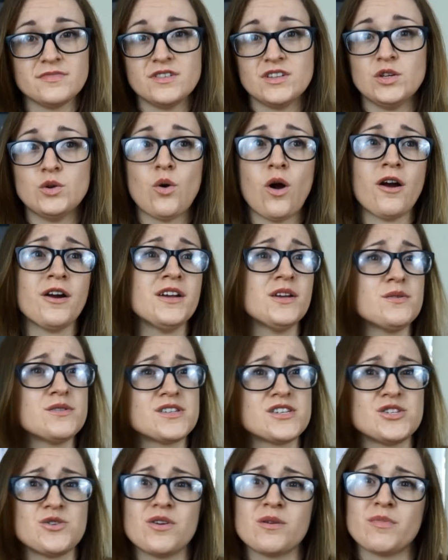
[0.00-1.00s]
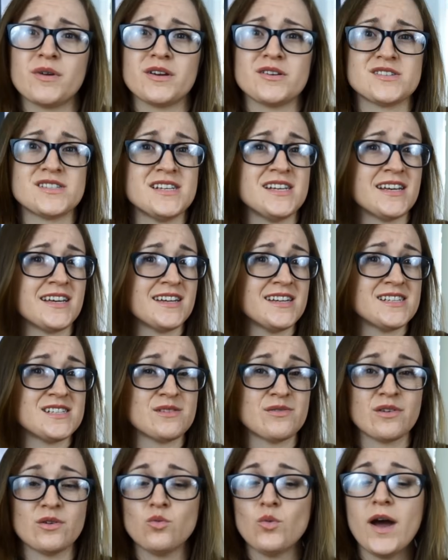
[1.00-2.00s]
you are used to doing but you're seeing in a
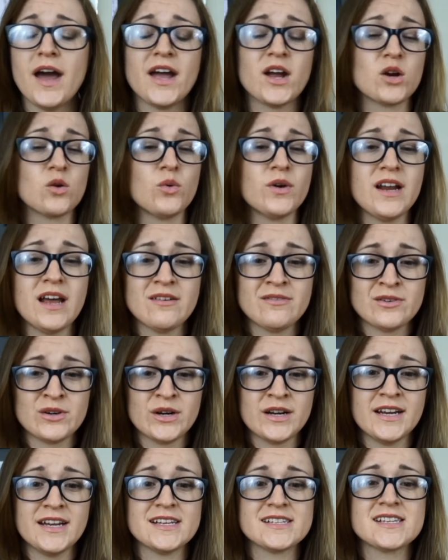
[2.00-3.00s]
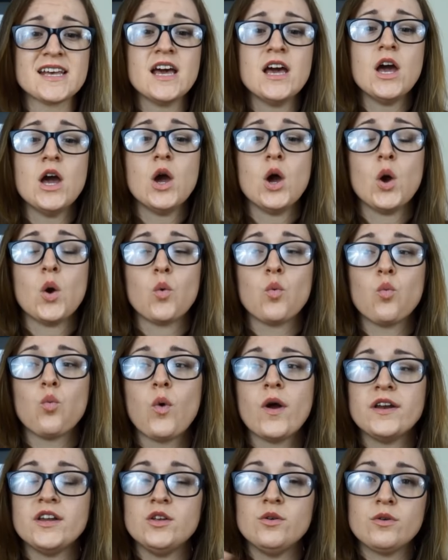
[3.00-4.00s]
different way, or whatever it is,
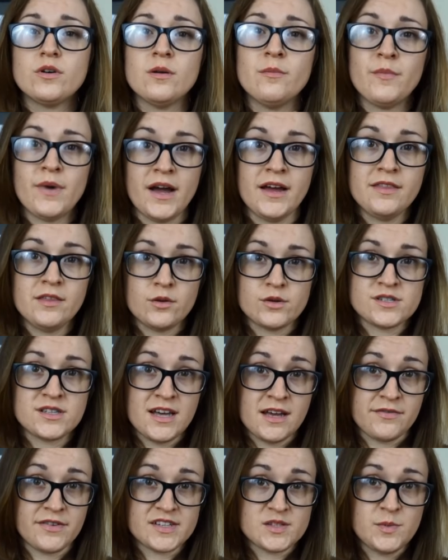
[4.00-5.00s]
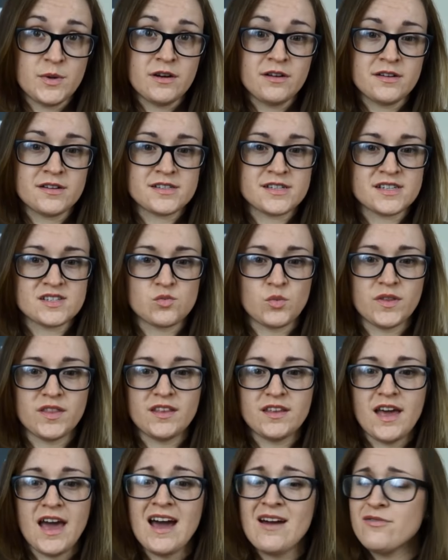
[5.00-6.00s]
when you combine those life experiences with
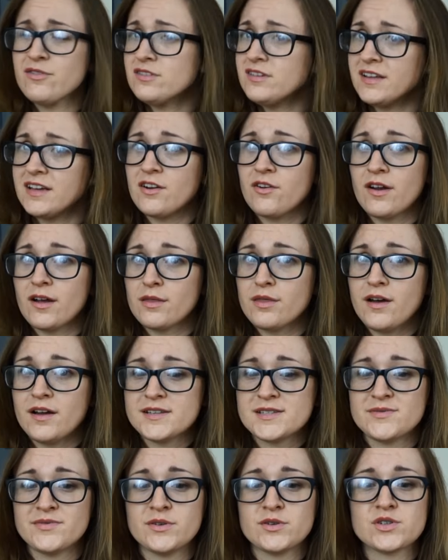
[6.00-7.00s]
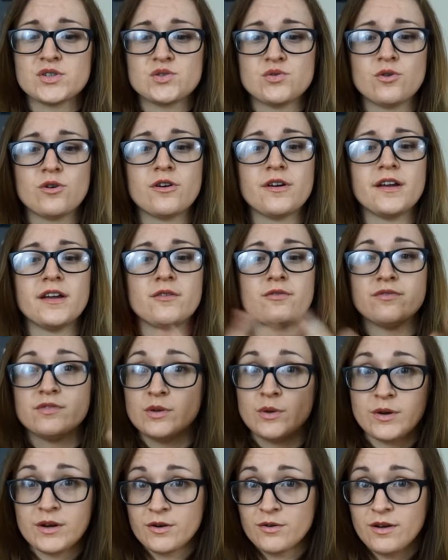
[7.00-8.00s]
the ever lingering thoughts of your story
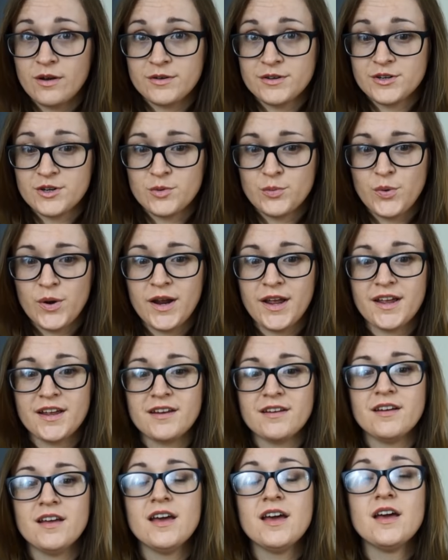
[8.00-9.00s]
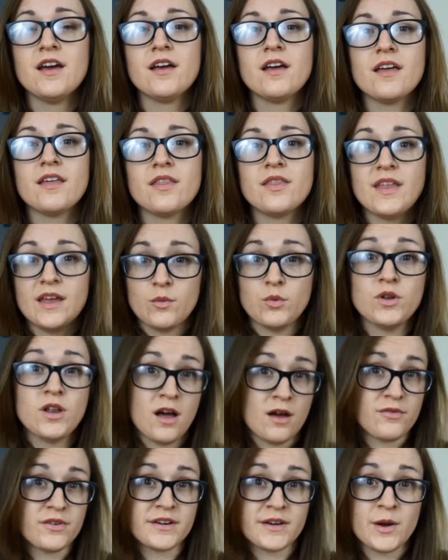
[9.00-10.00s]
floating around in your brain, they will
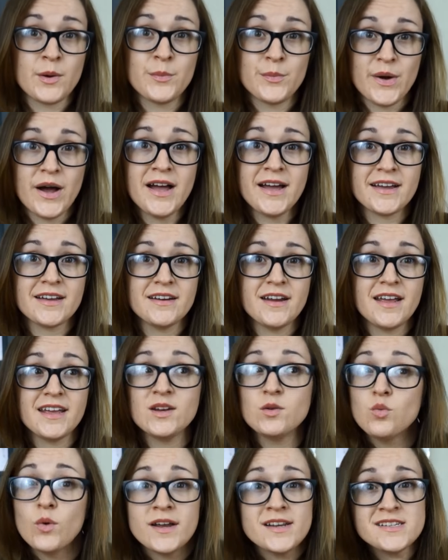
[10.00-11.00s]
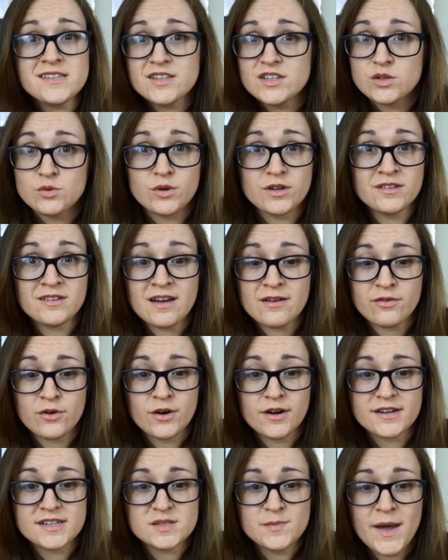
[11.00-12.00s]
often combine in ways that you could
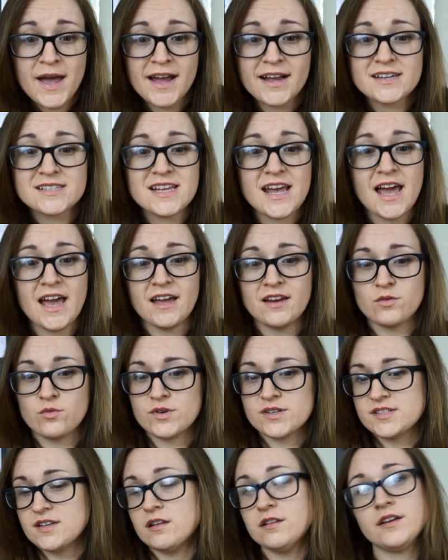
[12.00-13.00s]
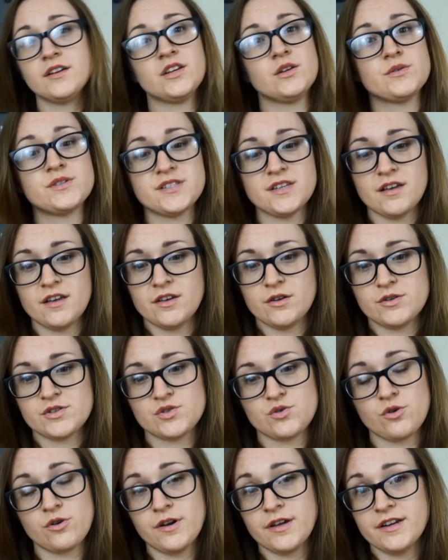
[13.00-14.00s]
never expect and result in you seeing your
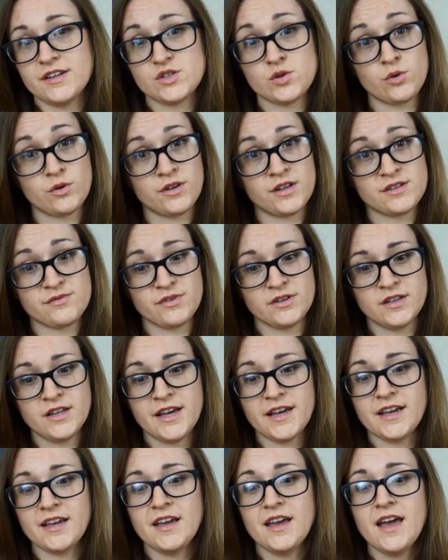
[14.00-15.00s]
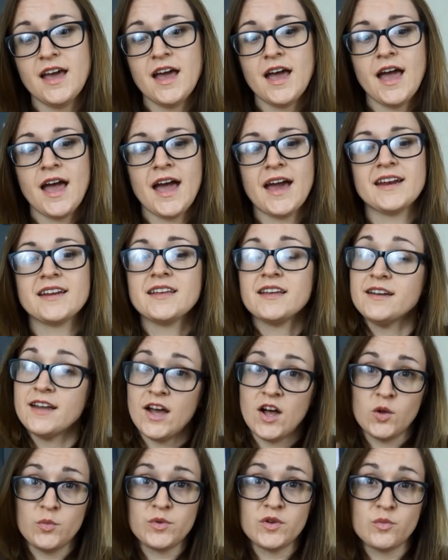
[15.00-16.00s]
story in a totally different light, and it can
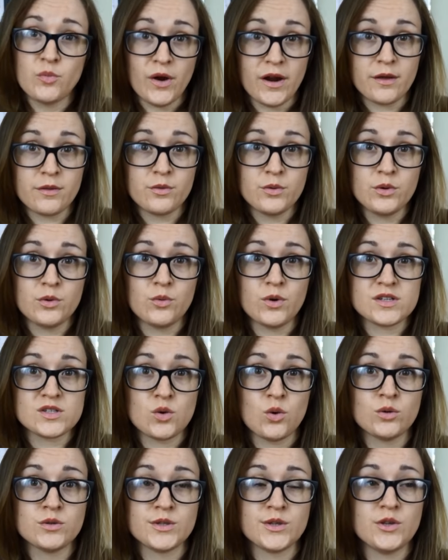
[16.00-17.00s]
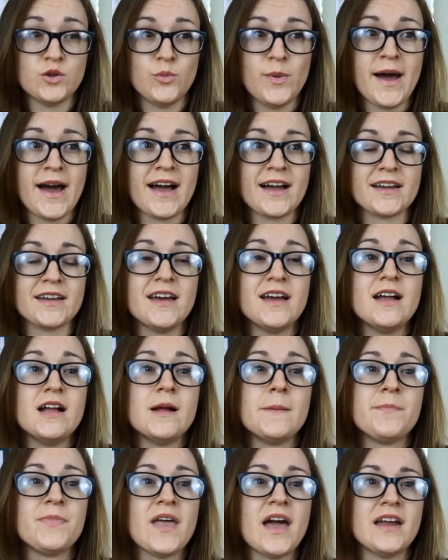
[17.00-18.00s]
help you break through what's holding you back.
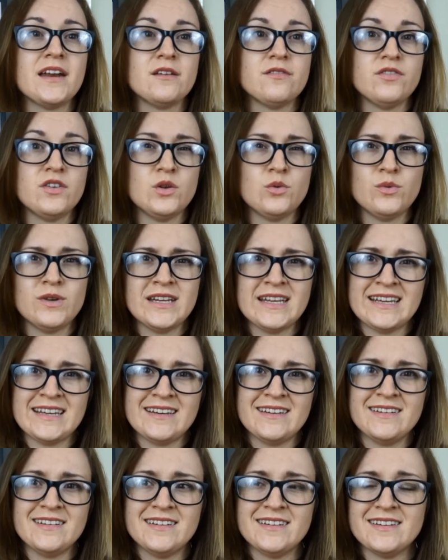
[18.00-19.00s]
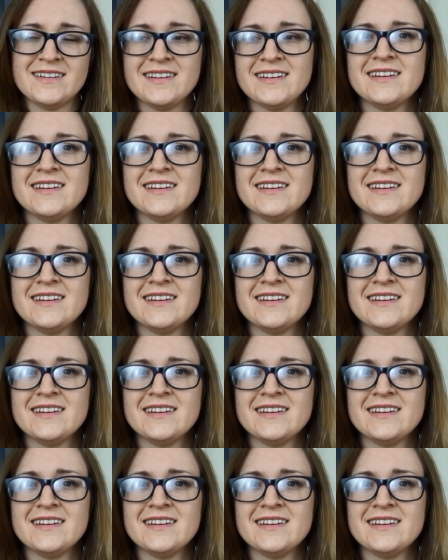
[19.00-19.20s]
And if you need,